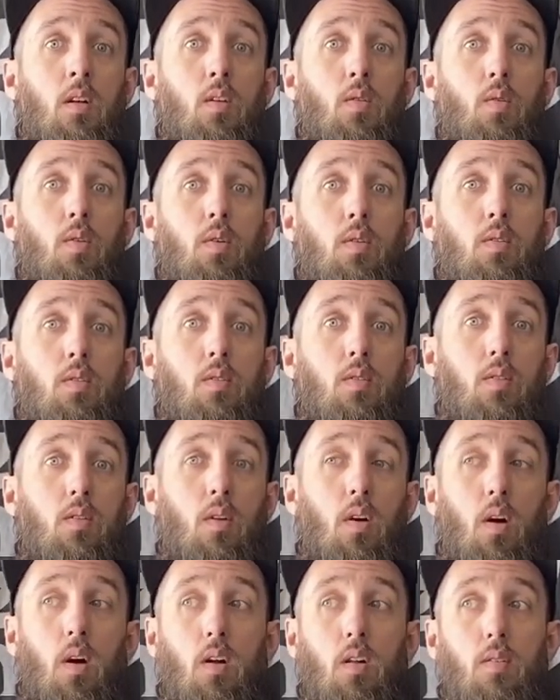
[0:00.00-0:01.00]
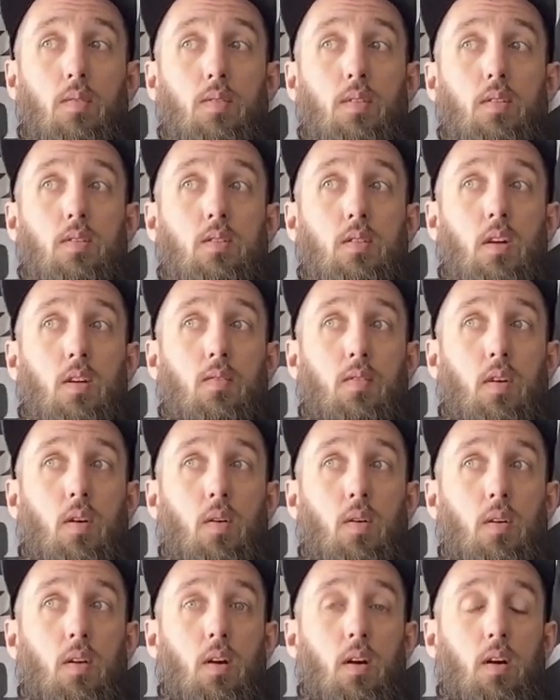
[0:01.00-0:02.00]
with all of this stuff
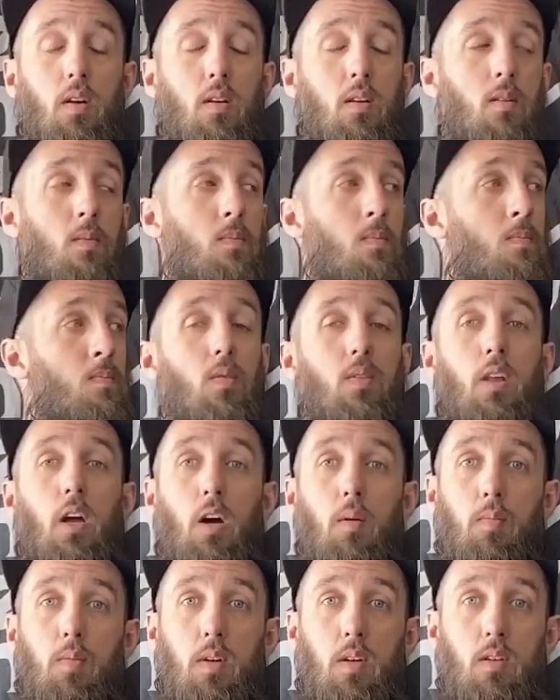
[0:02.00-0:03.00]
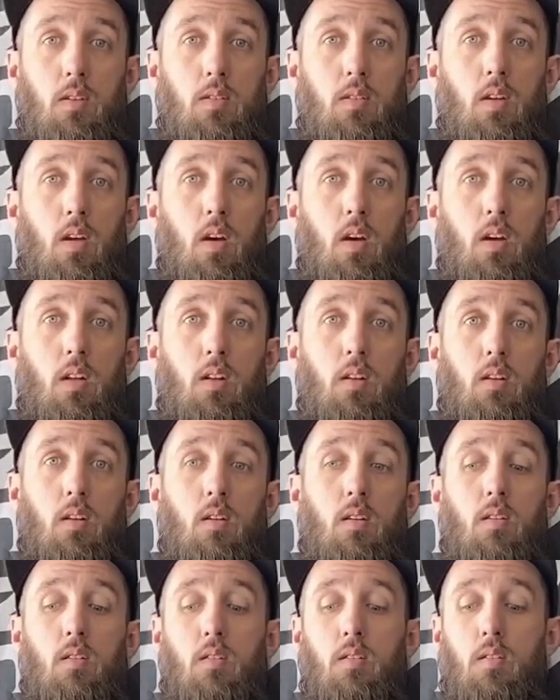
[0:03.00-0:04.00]
going on. With that being said,
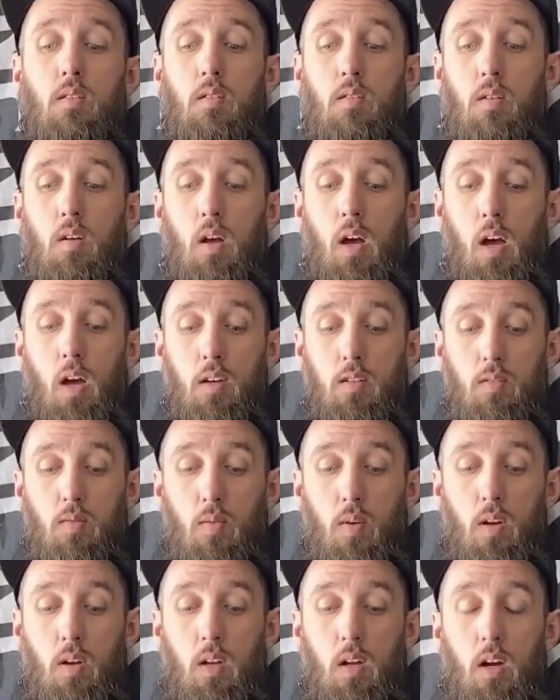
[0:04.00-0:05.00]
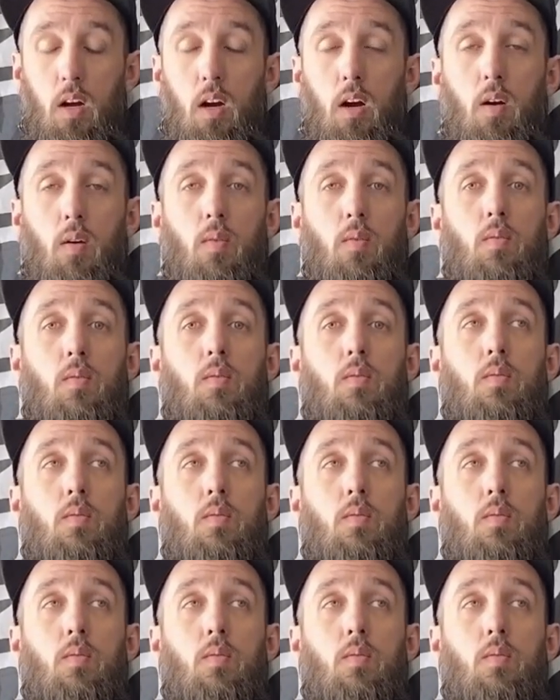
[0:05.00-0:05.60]
as of right now,